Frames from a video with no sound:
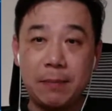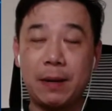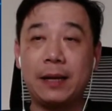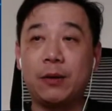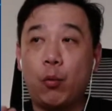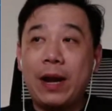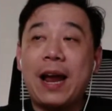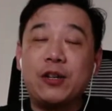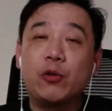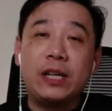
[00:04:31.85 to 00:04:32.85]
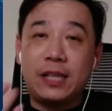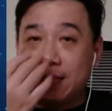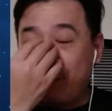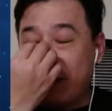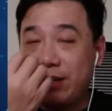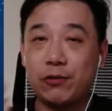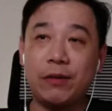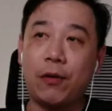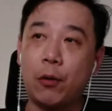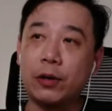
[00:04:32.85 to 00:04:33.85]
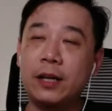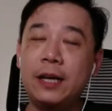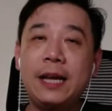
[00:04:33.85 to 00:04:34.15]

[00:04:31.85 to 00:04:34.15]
But the way I do this is very straightforward.